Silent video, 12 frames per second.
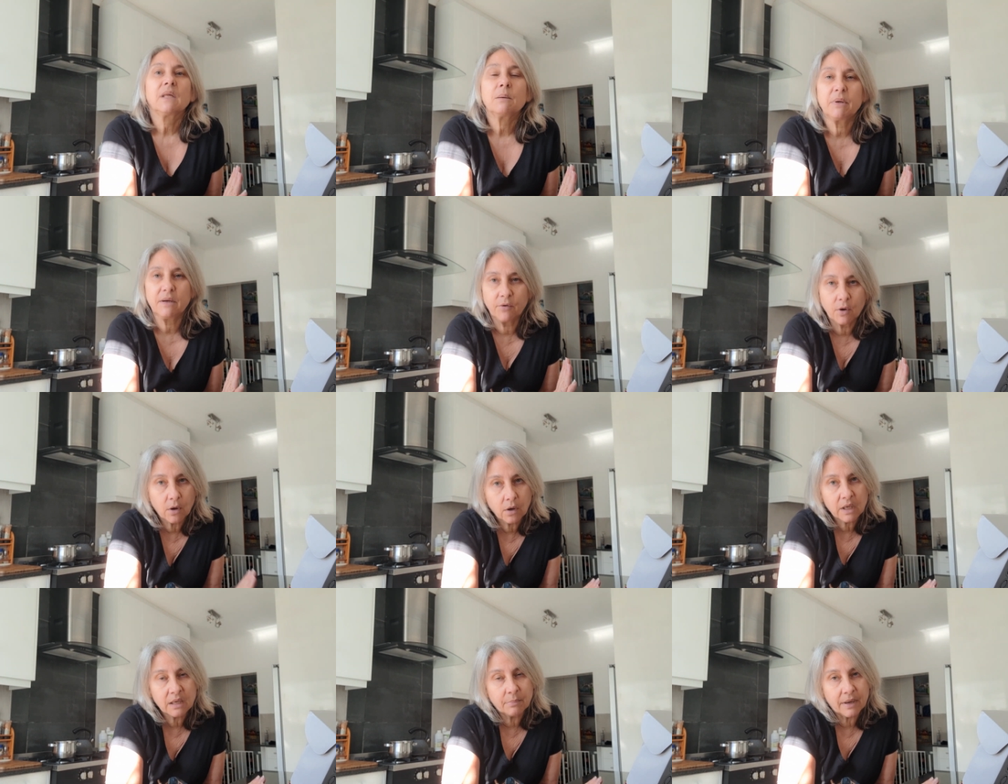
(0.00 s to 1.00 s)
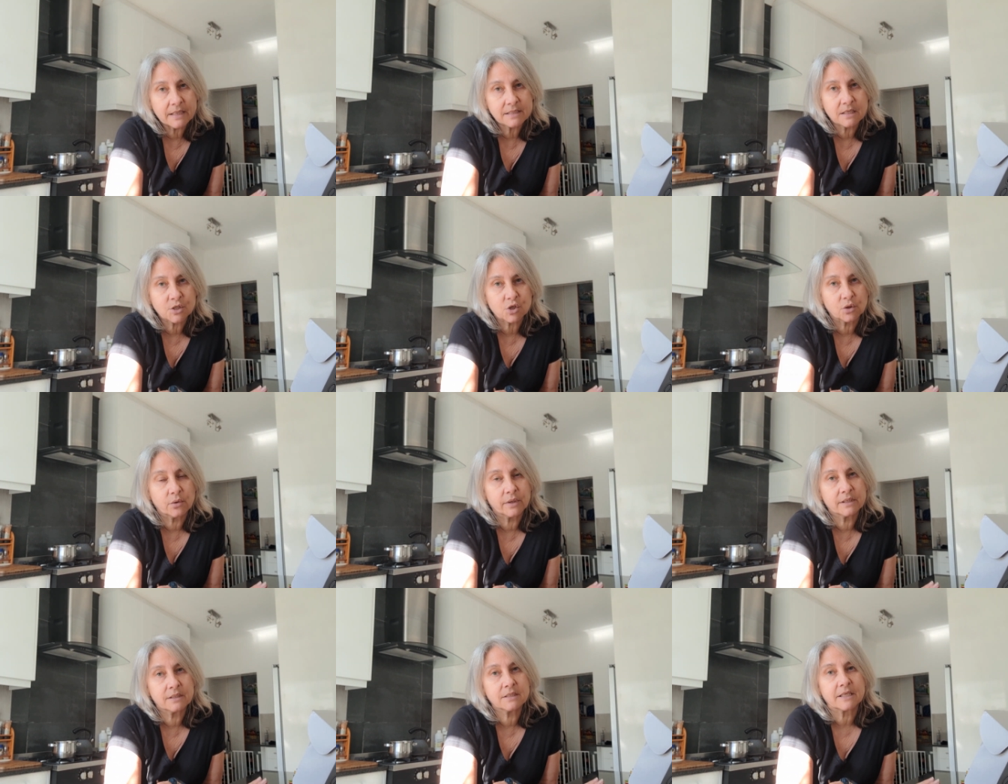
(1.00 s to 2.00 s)
But if you are going to buy essential
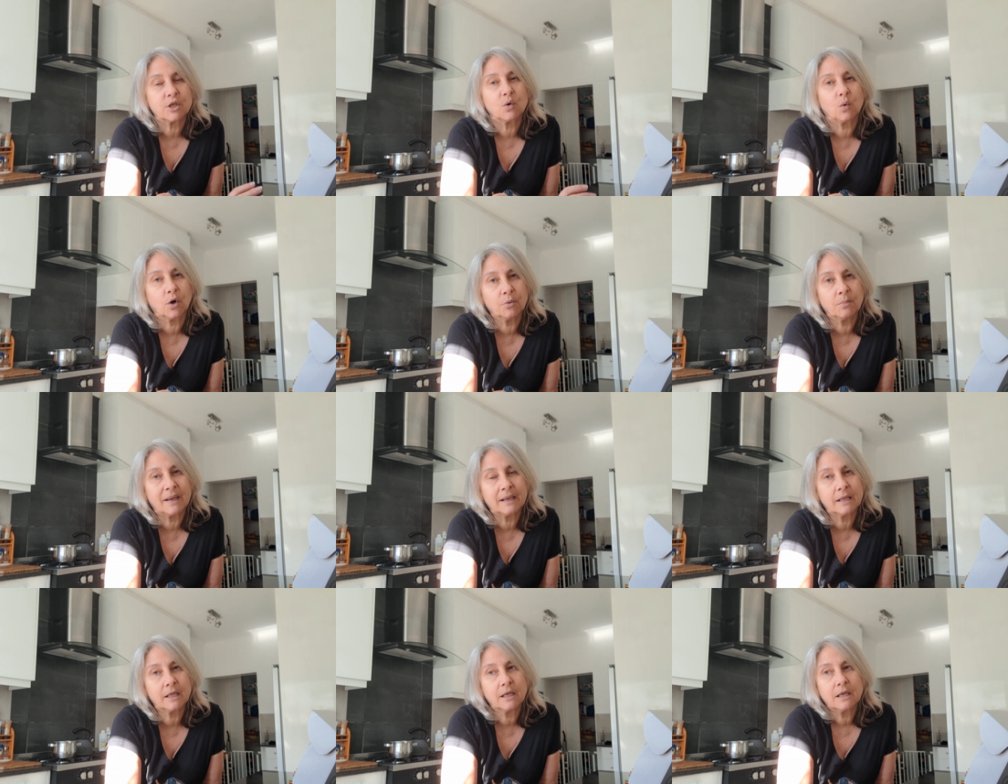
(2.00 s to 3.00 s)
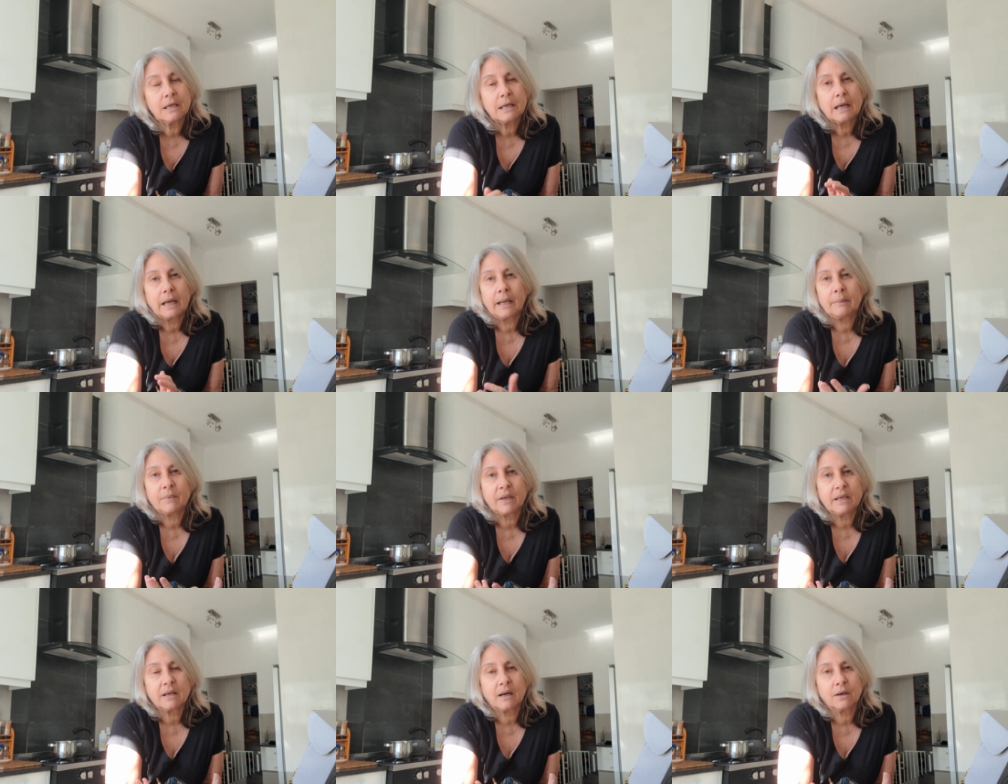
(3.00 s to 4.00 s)
oils and you want to make
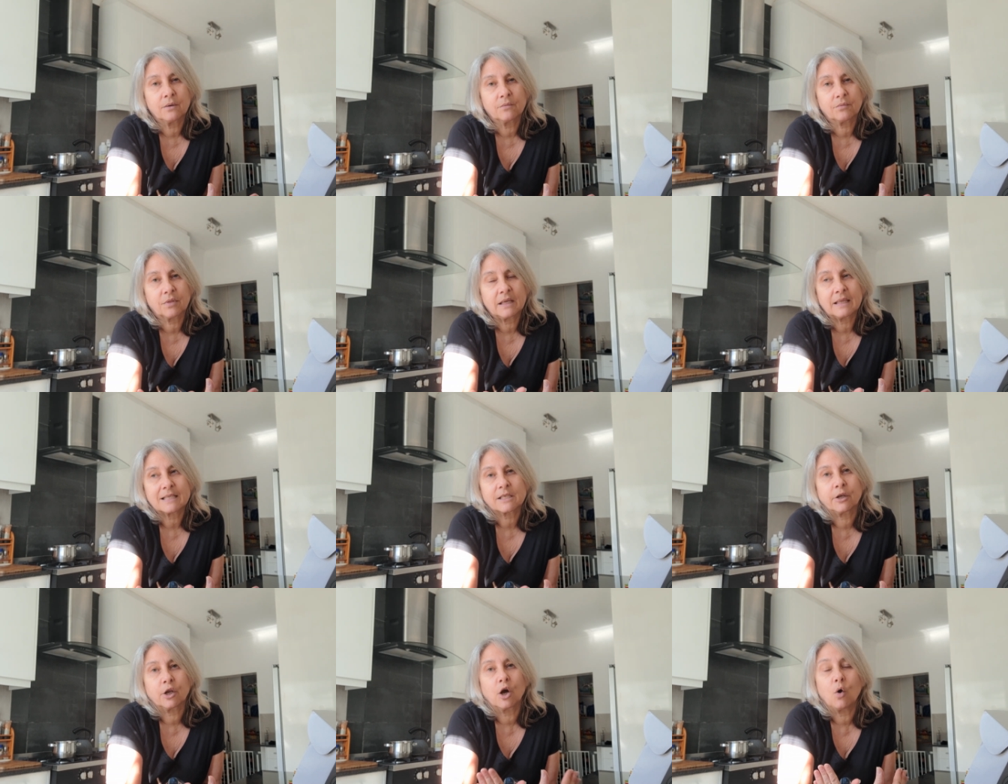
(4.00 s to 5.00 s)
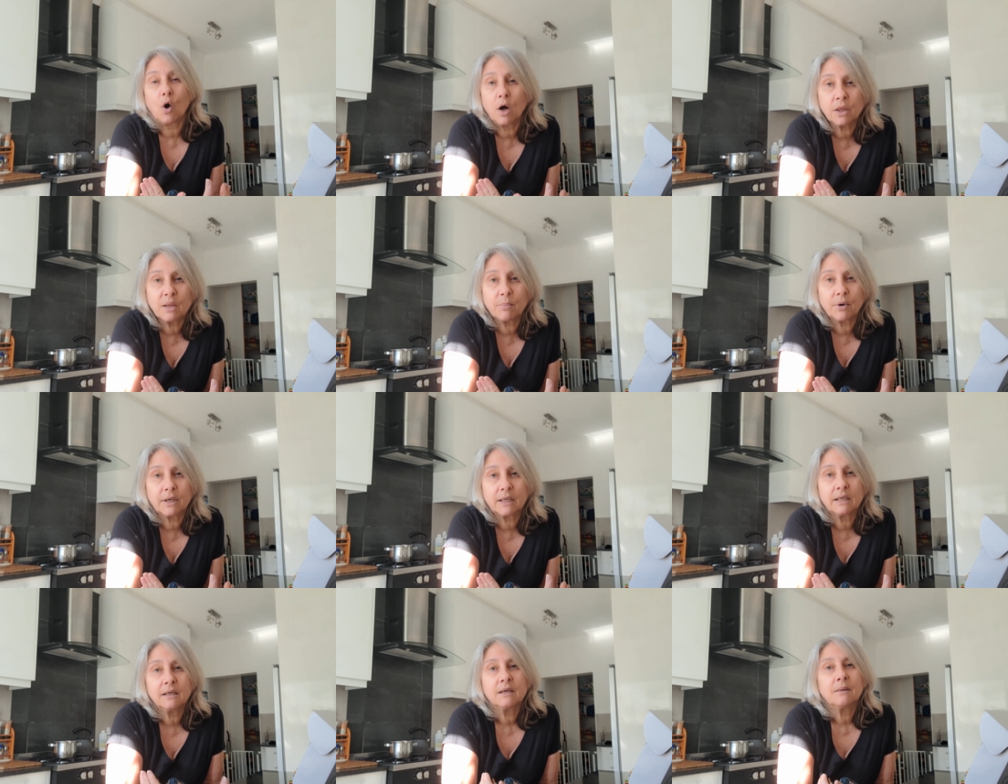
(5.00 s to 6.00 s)
any kind of thing that's going to go on the
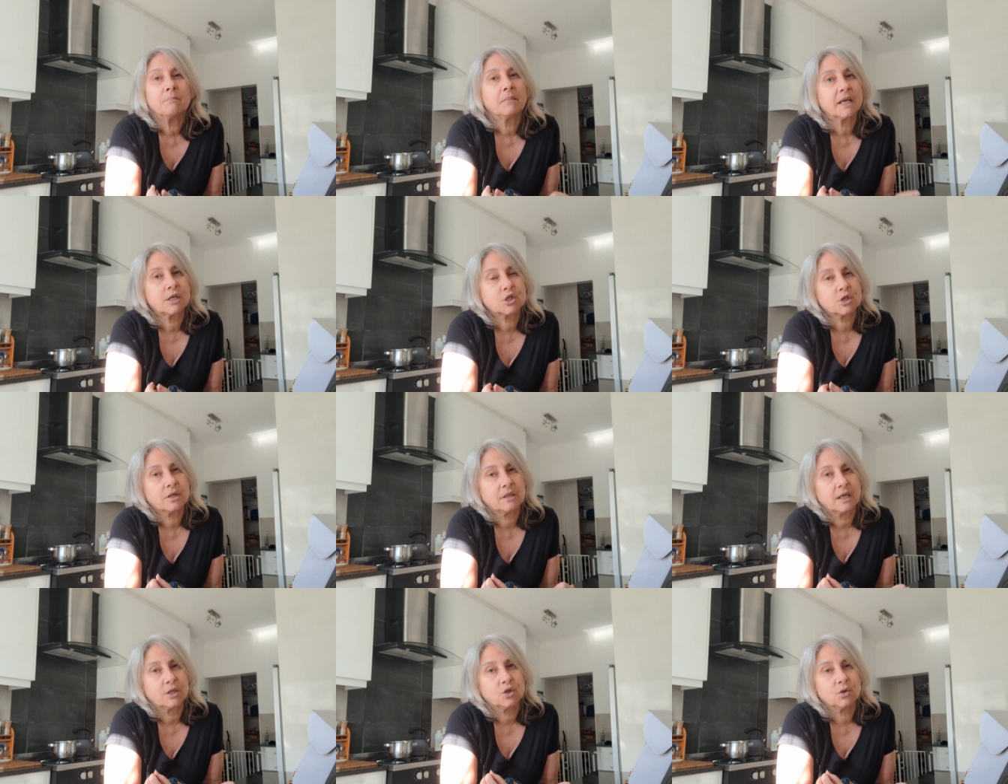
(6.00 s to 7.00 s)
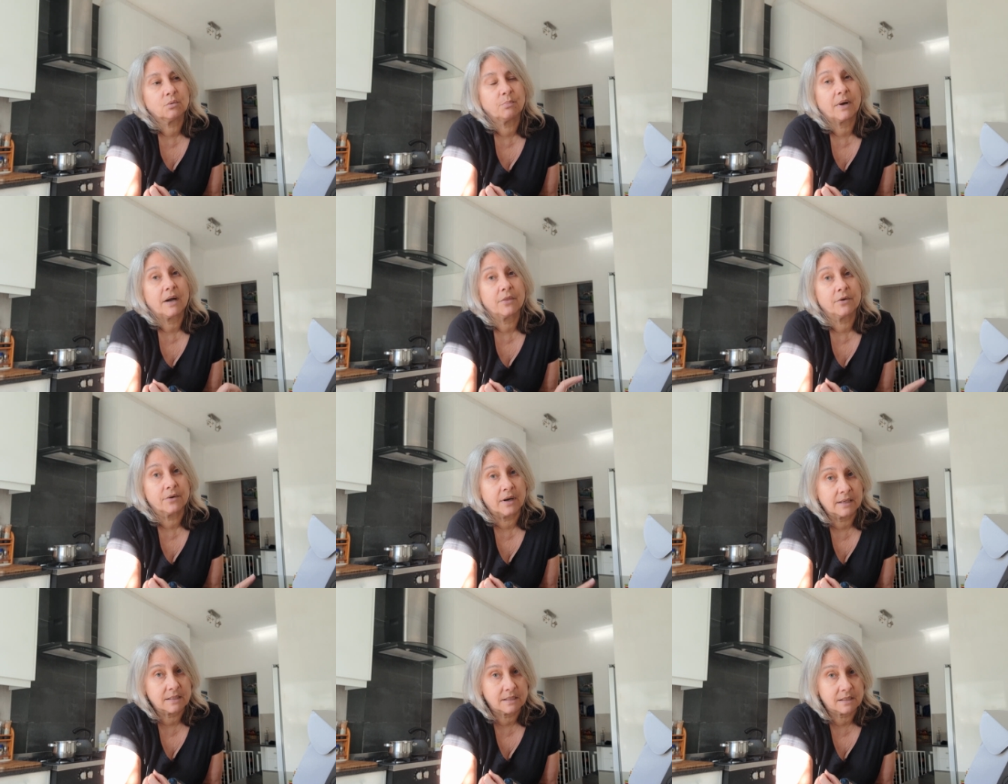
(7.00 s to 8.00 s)
body, make sure that you buy the
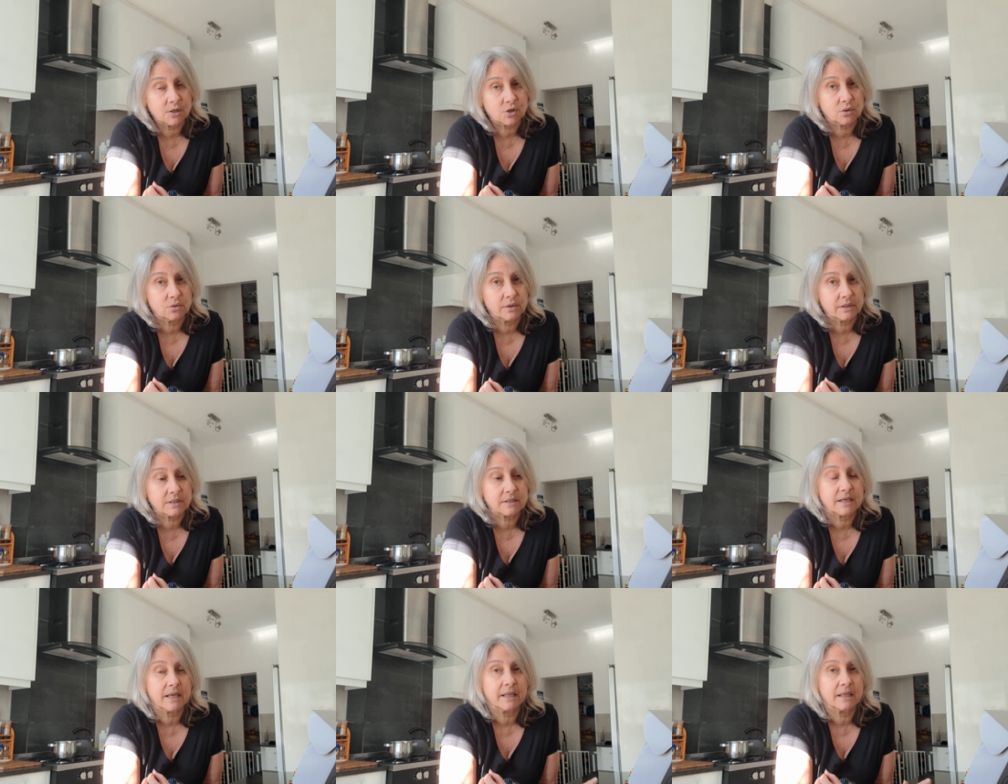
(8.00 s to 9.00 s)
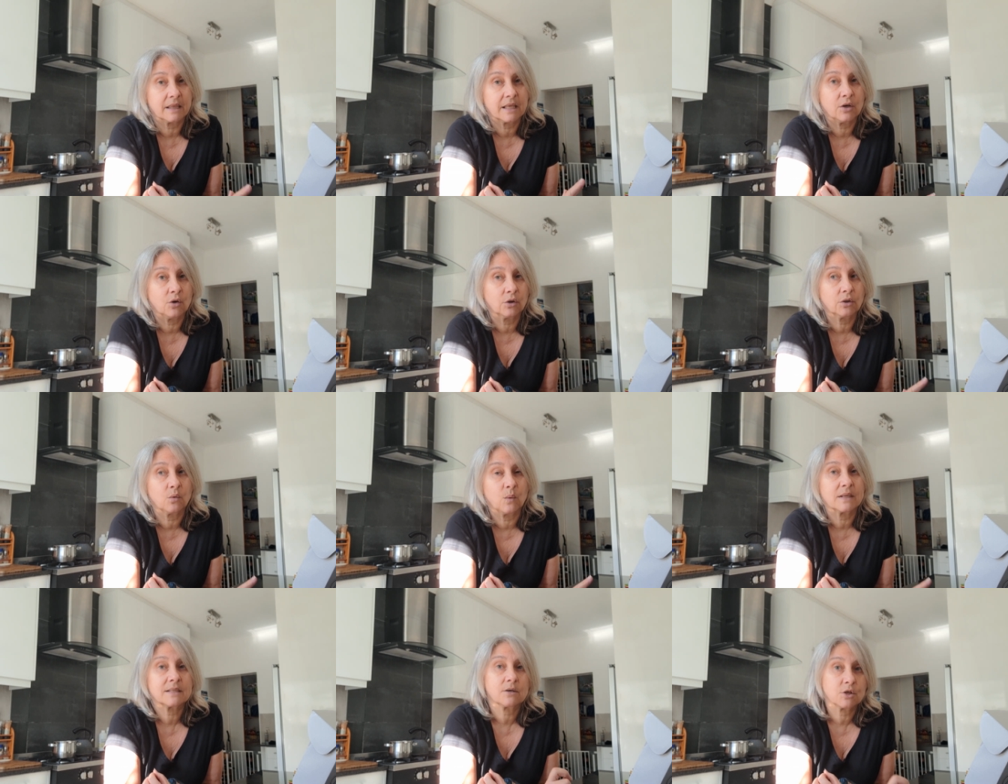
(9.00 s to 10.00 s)
right essential oils and that they're not the
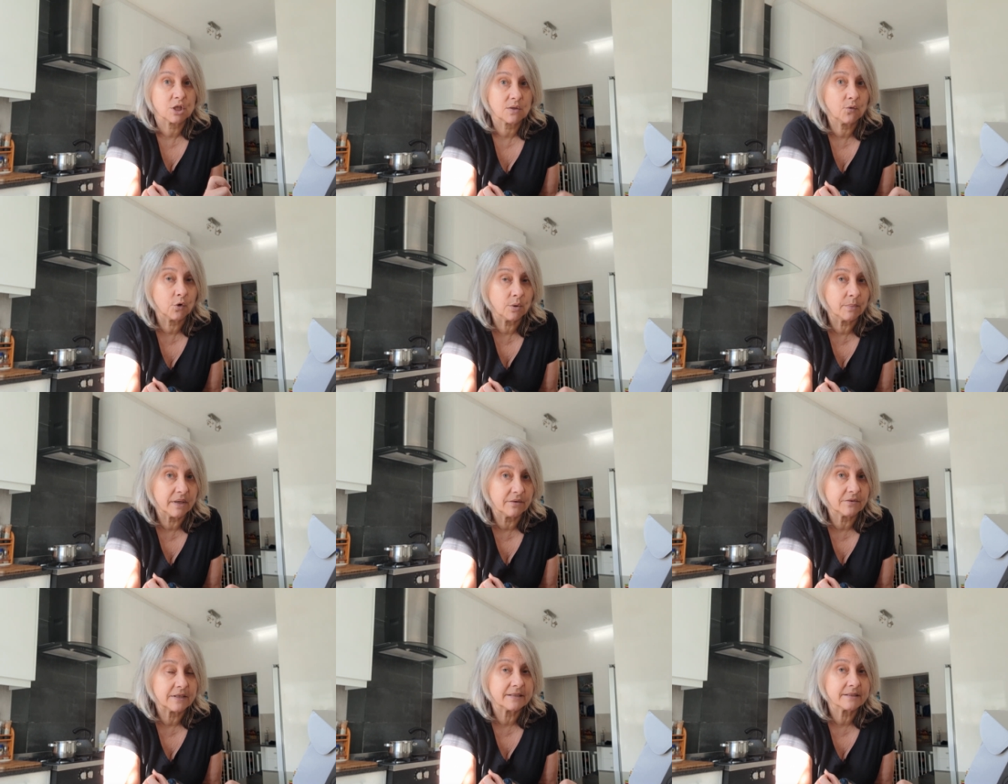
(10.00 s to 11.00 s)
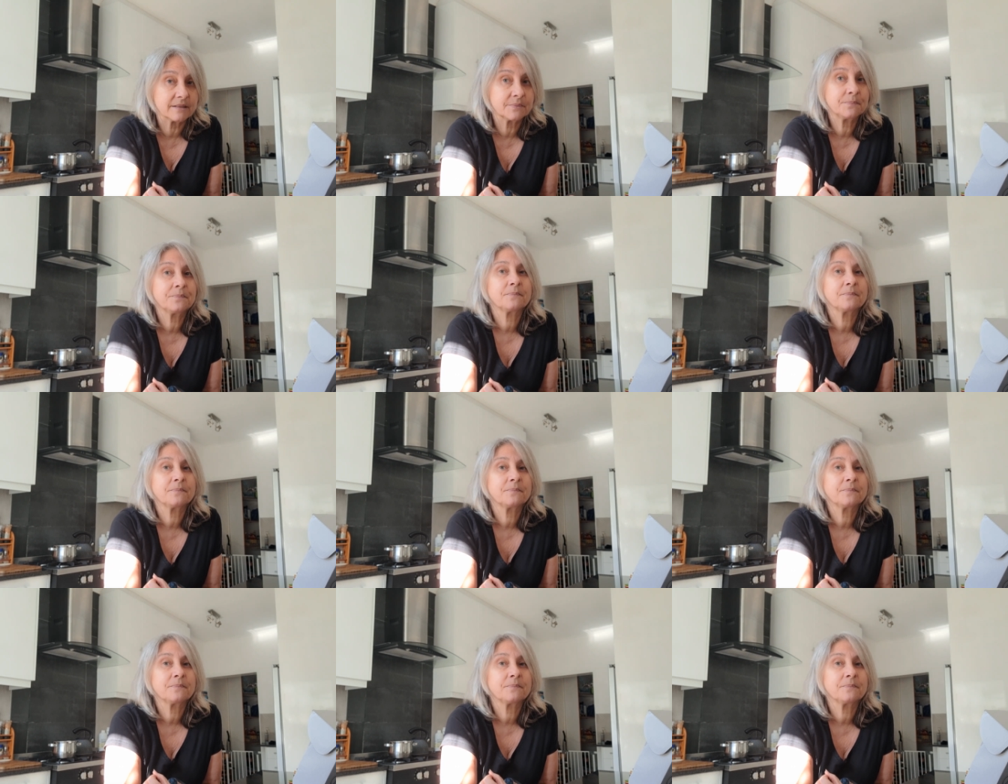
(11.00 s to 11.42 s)
ones that are just for humidifiers.